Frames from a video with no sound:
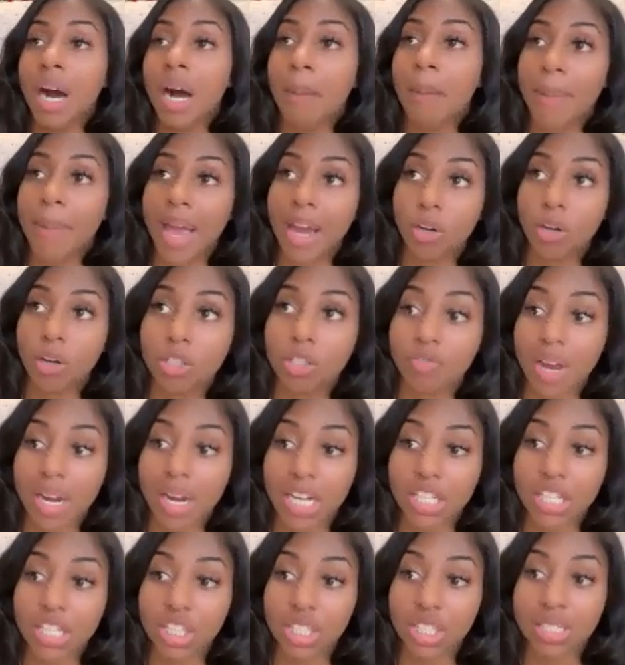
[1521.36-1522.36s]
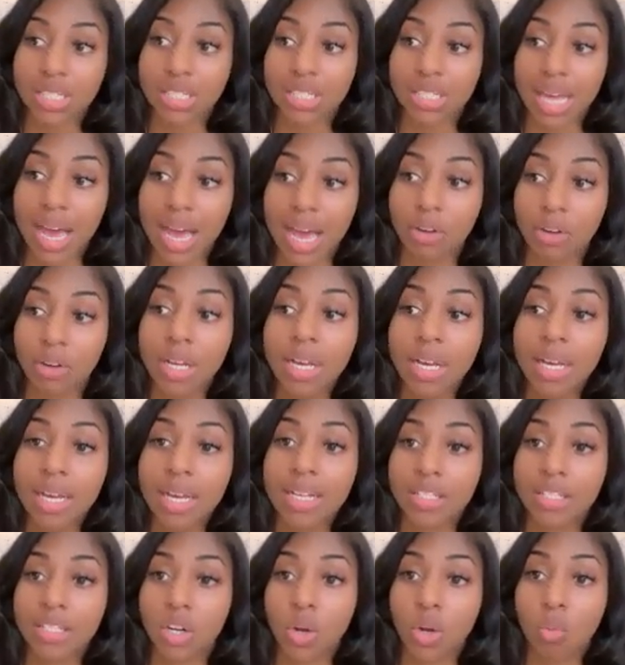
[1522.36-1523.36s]
A man who's financially sound
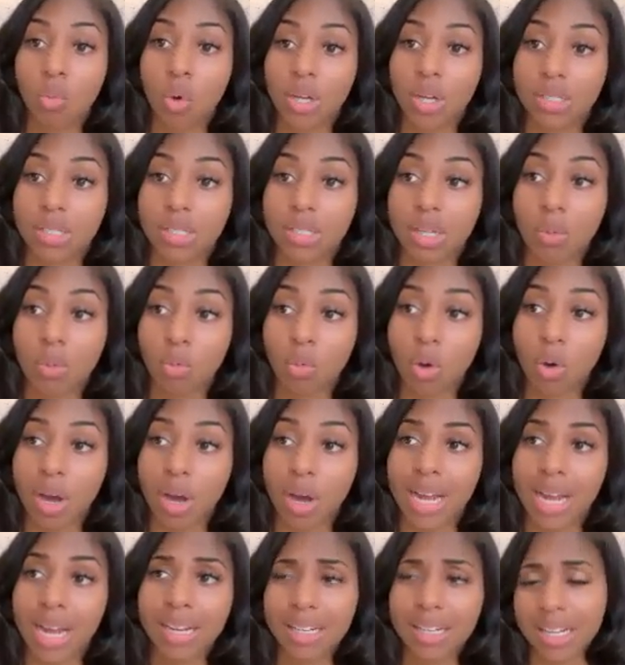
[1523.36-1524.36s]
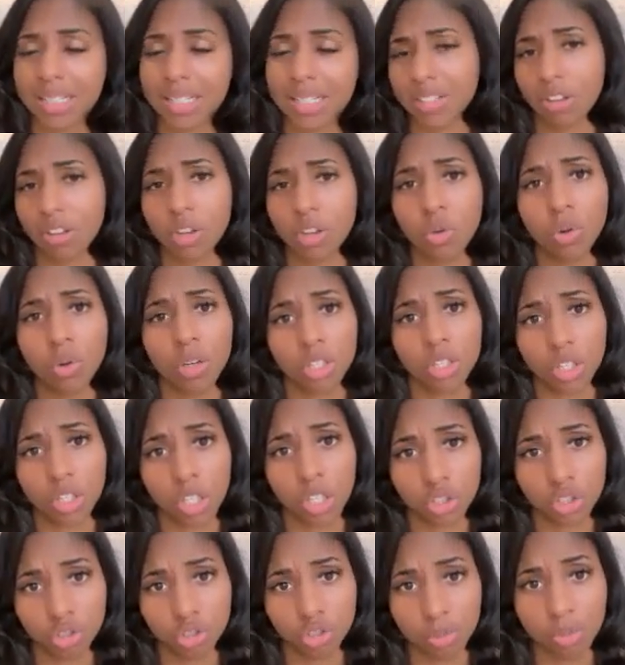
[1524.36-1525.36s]
is going to want someone, not necessarily who could
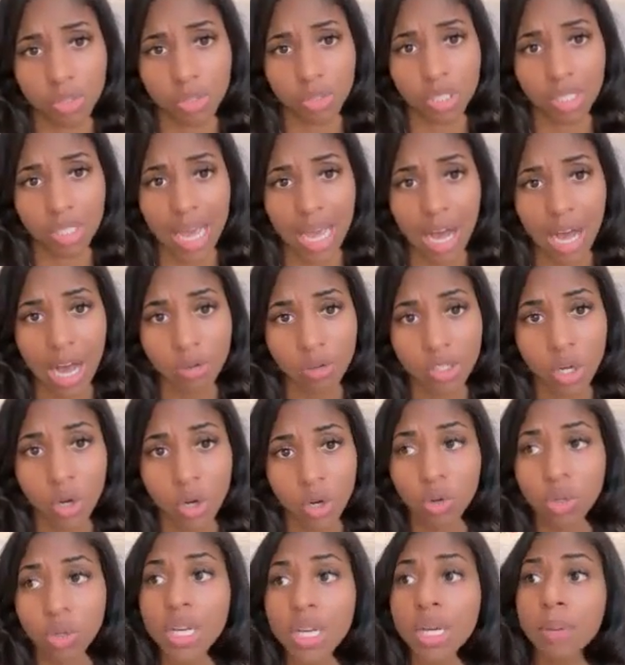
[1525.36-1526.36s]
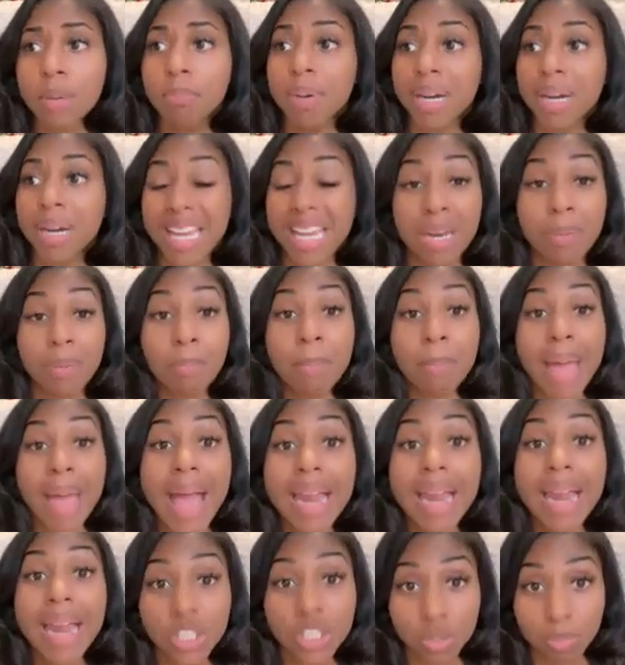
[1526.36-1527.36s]
contribute to the household, but can
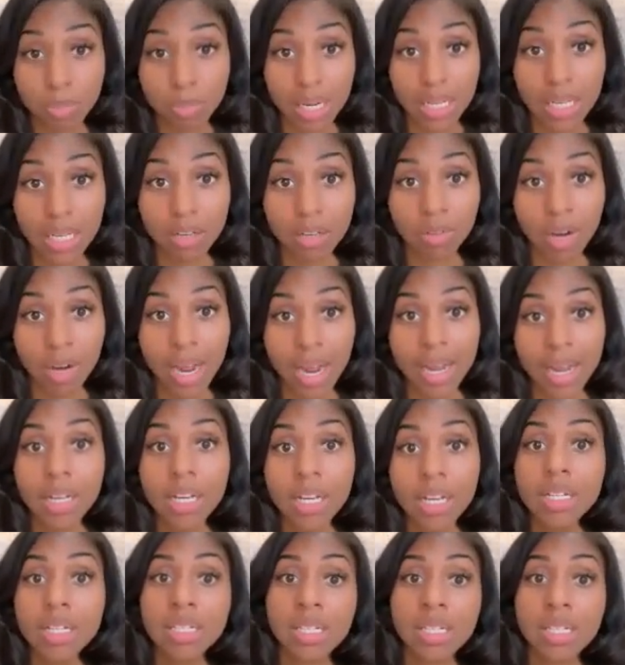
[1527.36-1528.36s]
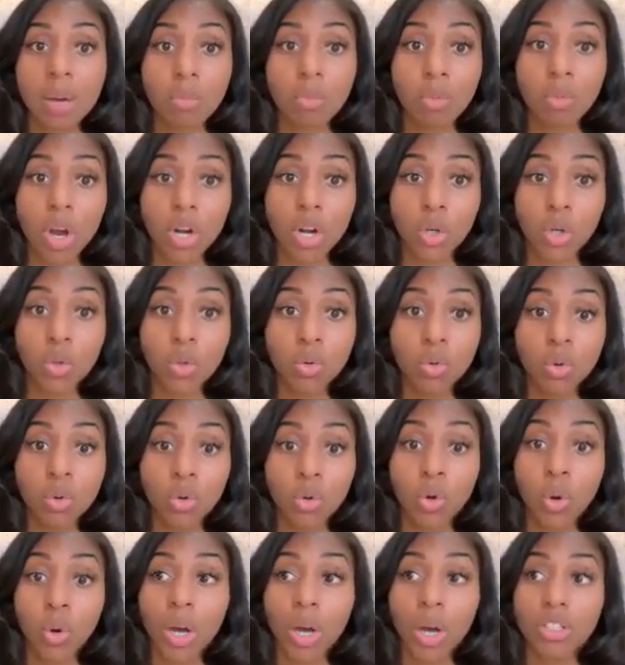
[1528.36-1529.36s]
manage money, right? Someone who
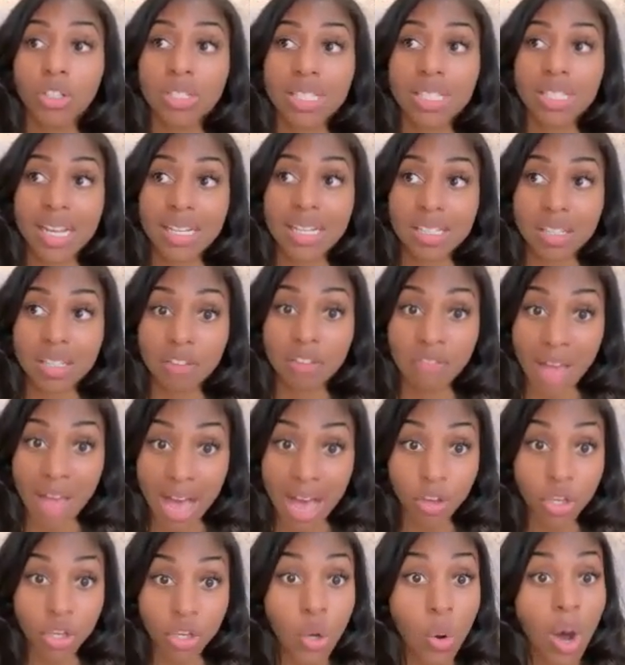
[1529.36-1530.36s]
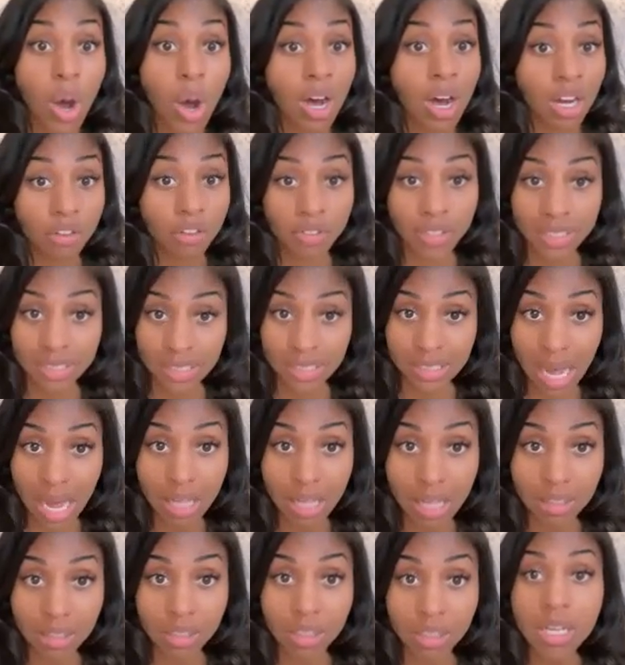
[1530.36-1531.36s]
understands the value of a
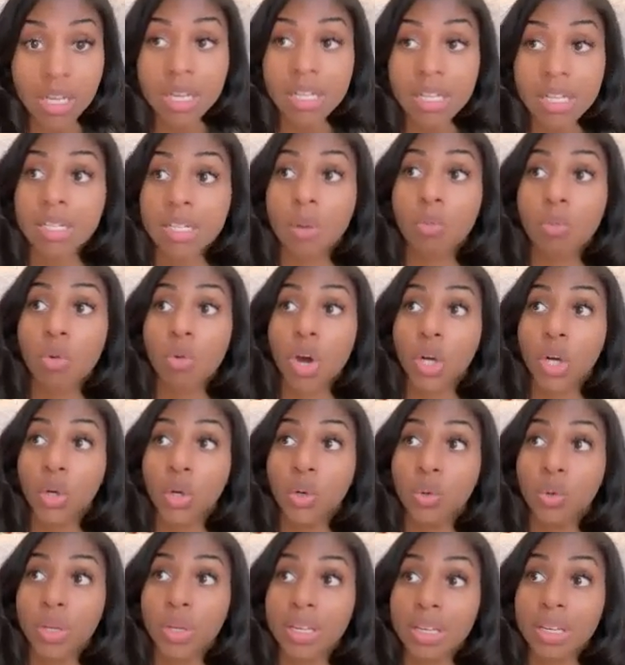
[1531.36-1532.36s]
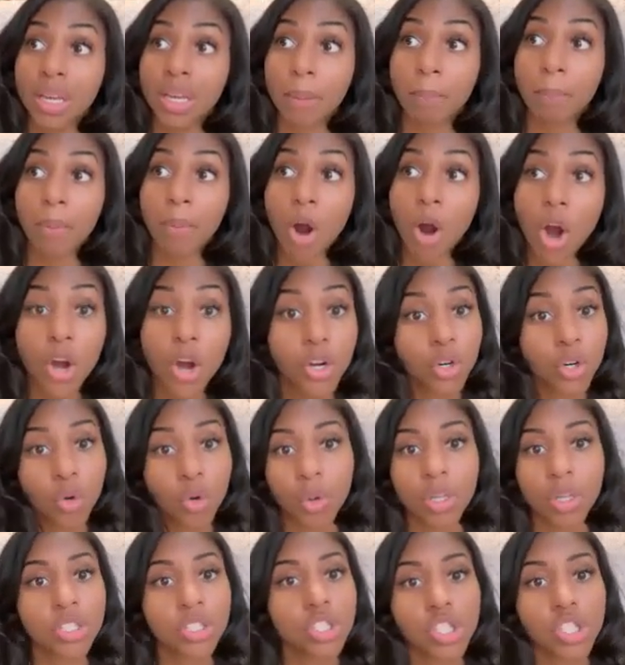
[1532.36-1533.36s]
dollar, someone who he can partner
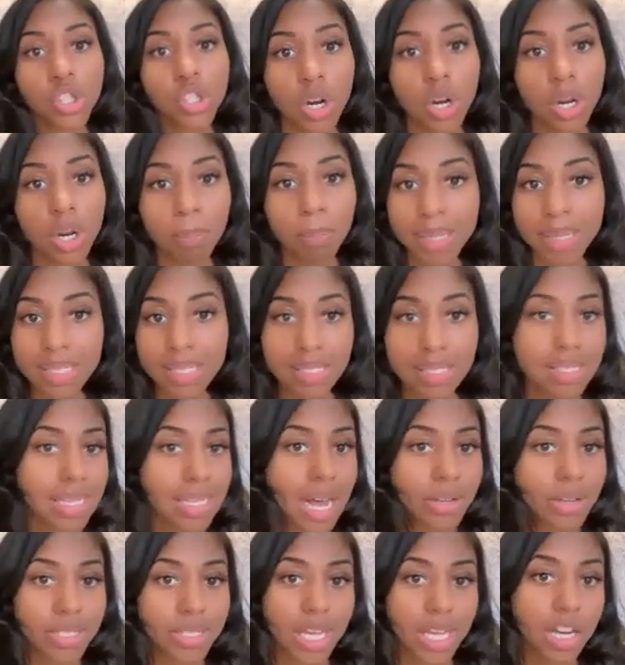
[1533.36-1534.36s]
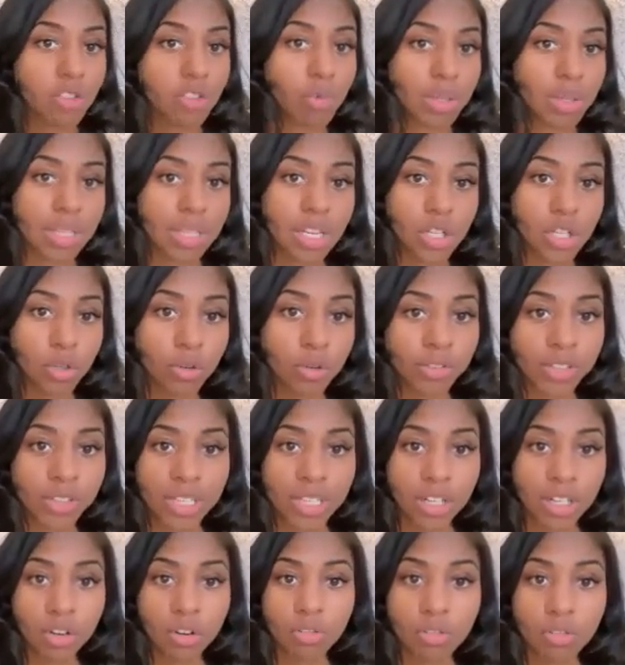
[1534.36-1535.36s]
with to start a business outside of what they do for
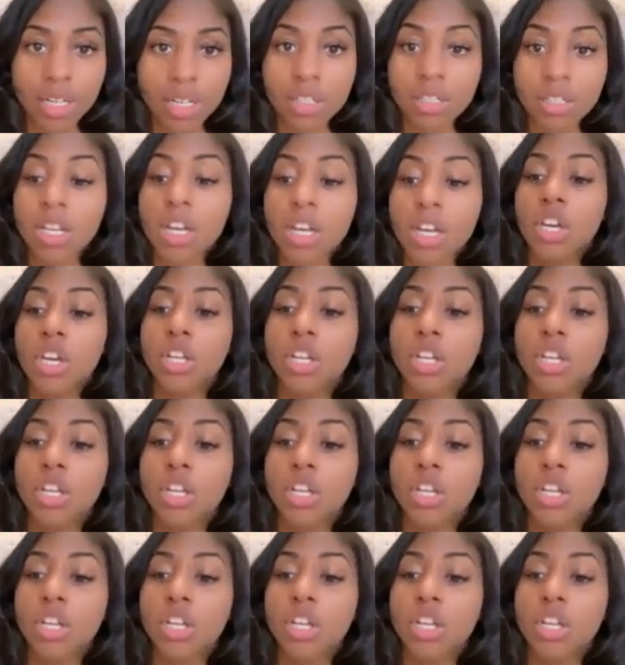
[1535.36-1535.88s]
their careers.